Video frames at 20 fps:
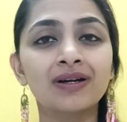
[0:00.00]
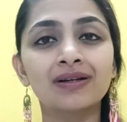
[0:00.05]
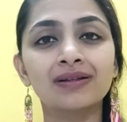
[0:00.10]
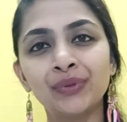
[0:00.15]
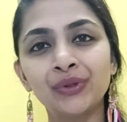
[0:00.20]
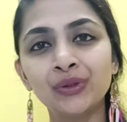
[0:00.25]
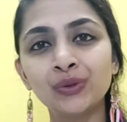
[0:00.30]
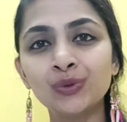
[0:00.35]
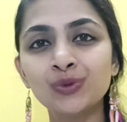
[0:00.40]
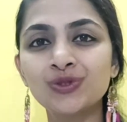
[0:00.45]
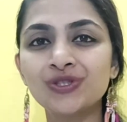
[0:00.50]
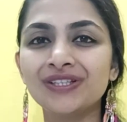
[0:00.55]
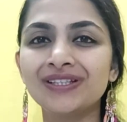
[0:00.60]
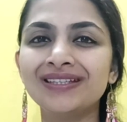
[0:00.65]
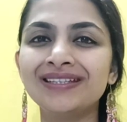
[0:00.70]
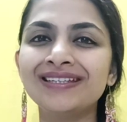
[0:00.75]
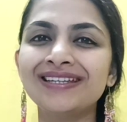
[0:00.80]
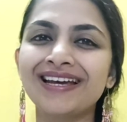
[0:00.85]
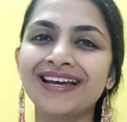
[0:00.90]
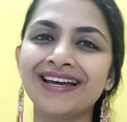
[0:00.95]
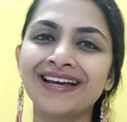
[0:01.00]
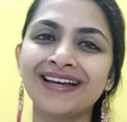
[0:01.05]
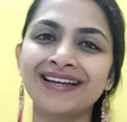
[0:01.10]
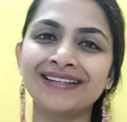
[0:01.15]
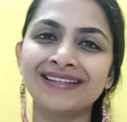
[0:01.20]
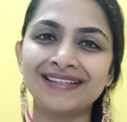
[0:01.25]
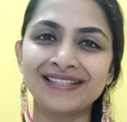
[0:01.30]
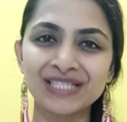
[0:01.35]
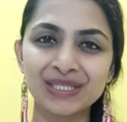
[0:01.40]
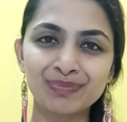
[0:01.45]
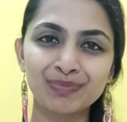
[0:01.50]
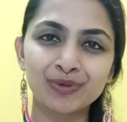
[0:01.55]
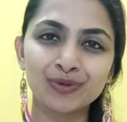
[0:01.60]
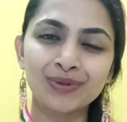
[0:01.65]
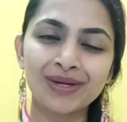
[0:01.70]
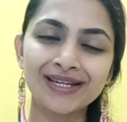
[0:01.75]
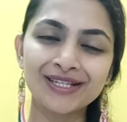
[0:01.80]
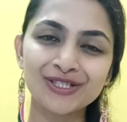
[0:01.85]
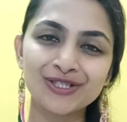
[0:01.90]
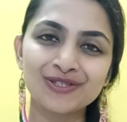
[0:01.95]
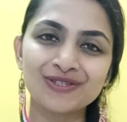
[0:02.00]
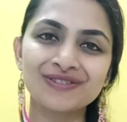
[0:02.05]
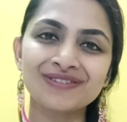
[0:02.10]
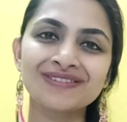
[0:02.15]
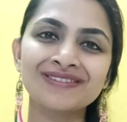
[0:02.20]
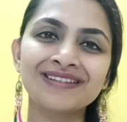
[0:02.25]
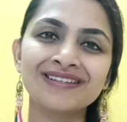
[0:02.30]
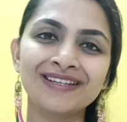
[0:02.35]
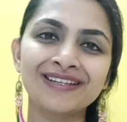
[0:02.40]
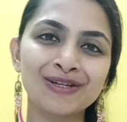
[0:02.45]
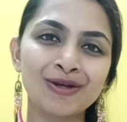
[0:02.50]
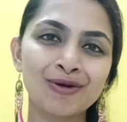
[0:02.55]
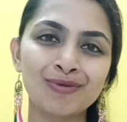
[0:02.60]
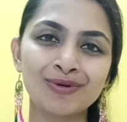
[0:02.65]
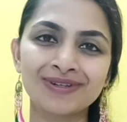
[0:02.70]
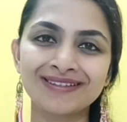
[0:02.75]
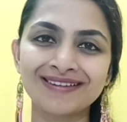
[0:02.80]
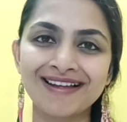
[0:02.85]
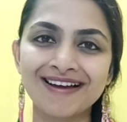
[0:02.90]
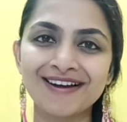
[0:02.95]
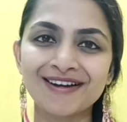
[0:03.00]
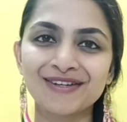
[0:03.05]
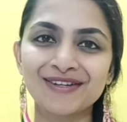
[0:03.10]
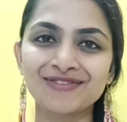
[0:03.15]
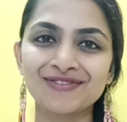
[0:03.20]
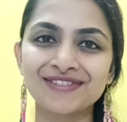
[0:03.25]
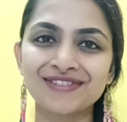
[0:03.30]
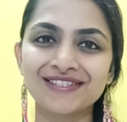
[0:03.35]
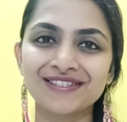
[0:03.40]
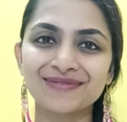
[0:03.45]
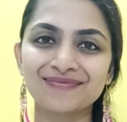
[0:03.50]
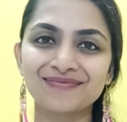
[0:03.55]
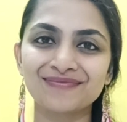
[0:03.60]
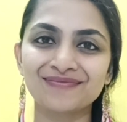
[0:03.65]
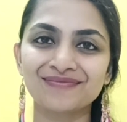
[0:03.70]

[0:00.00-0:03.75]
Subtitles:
beauty and inspiration in our lives.